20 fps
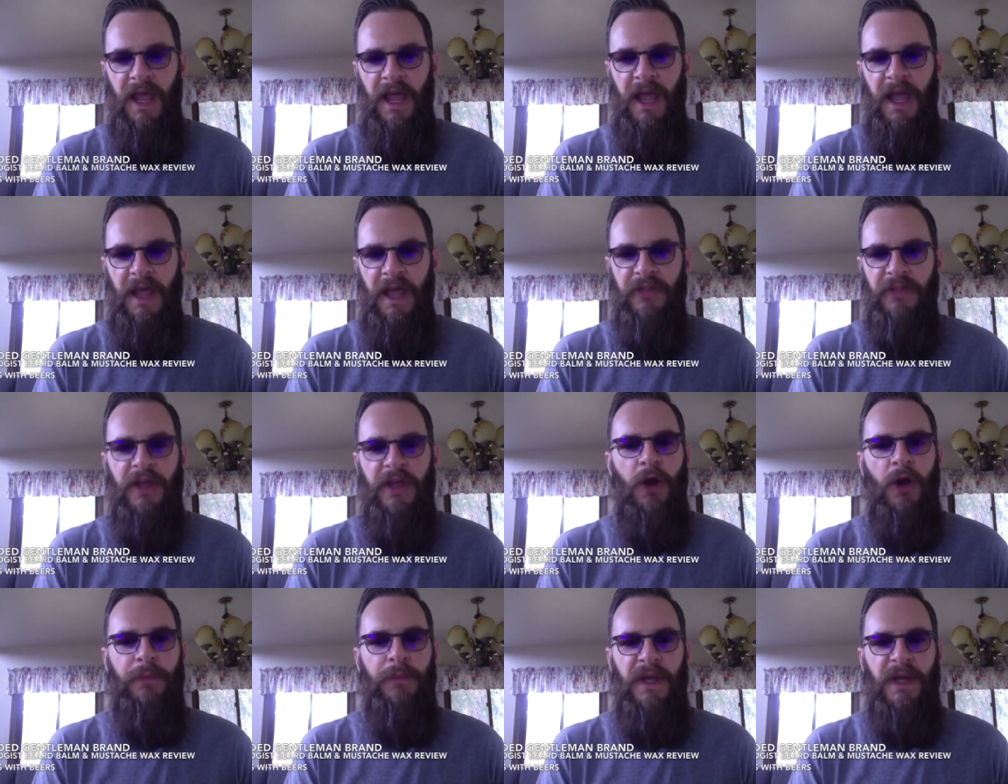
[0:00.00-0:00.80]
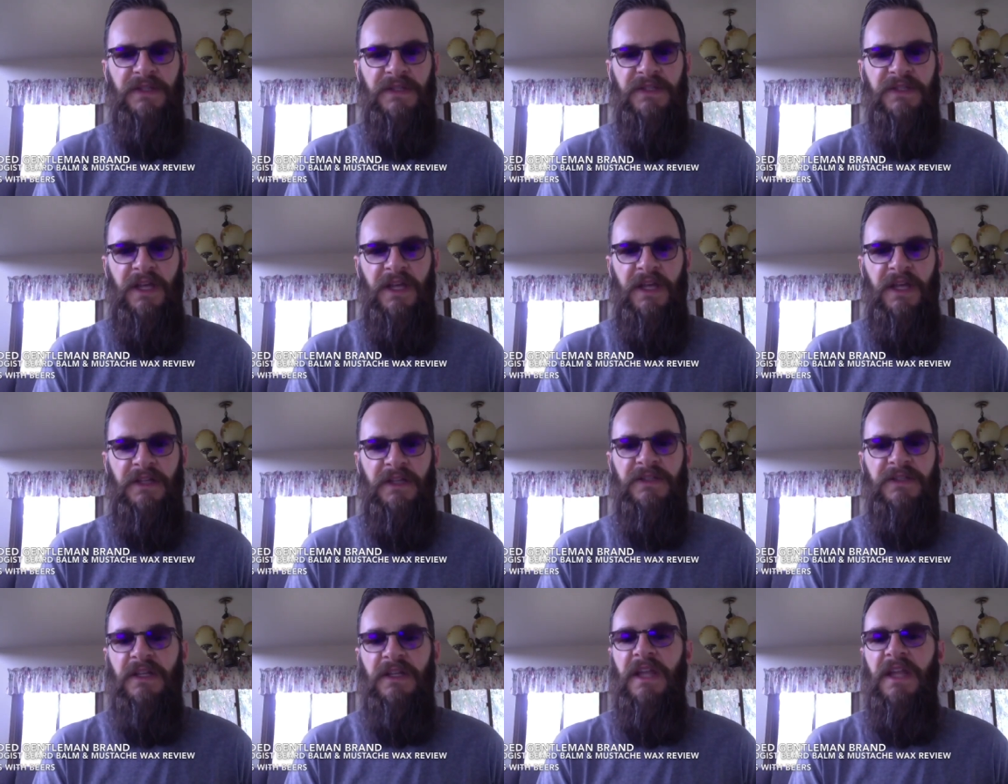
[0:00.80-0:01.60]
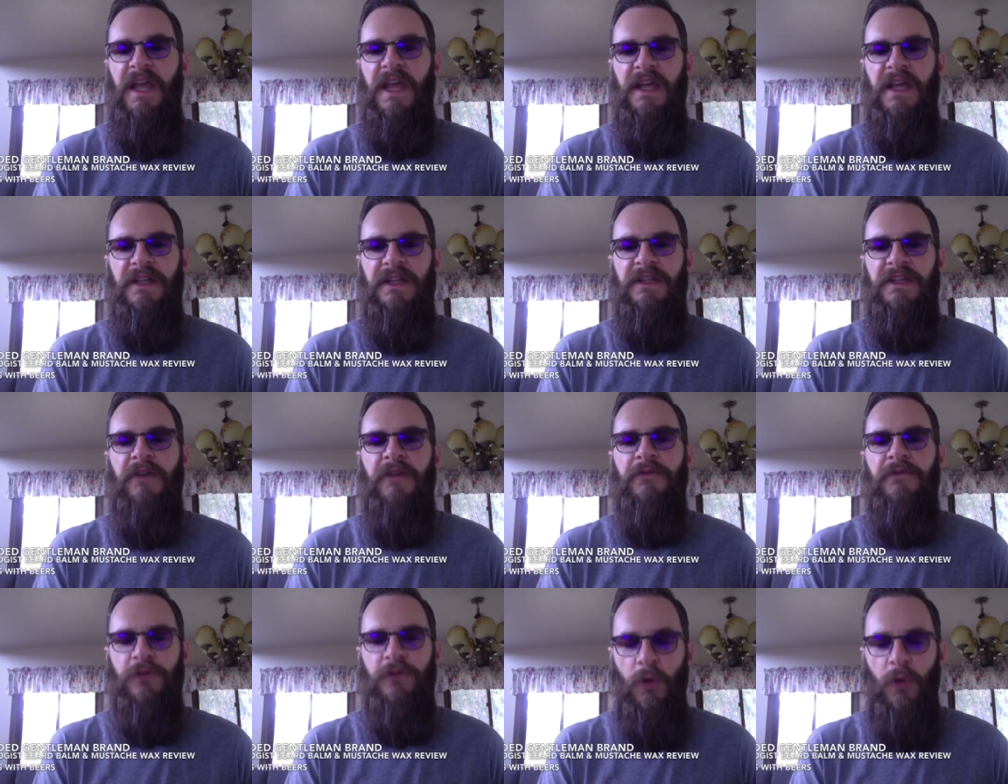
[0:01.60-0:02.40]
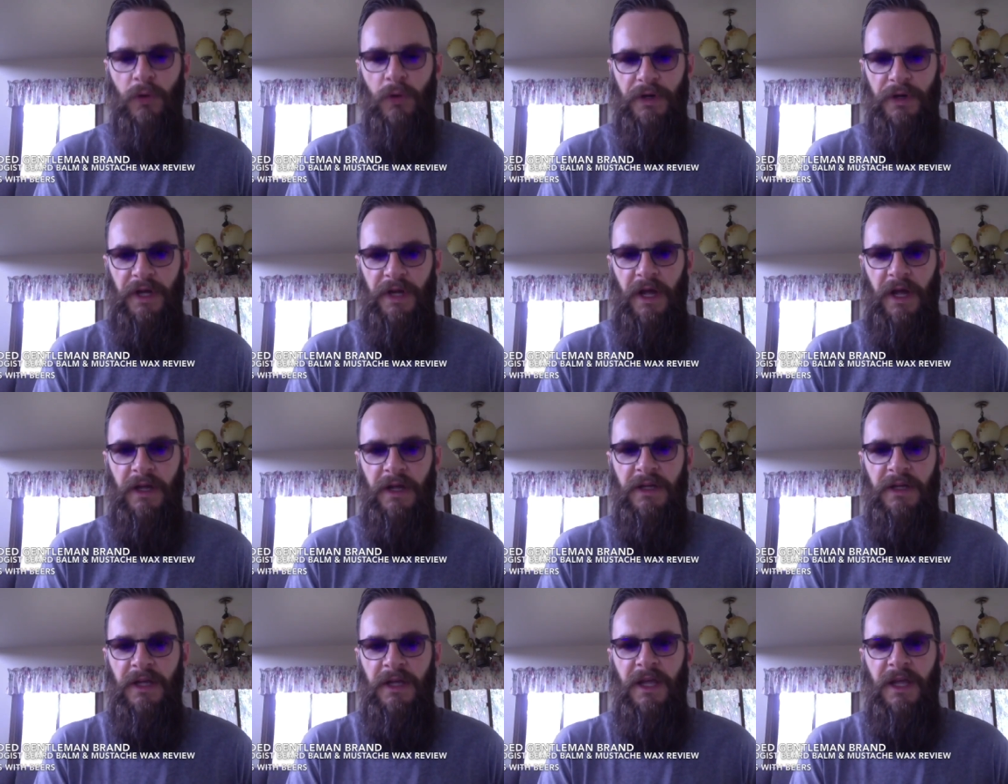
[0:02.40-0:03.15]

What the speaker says: and they are based in DeLand, Florida.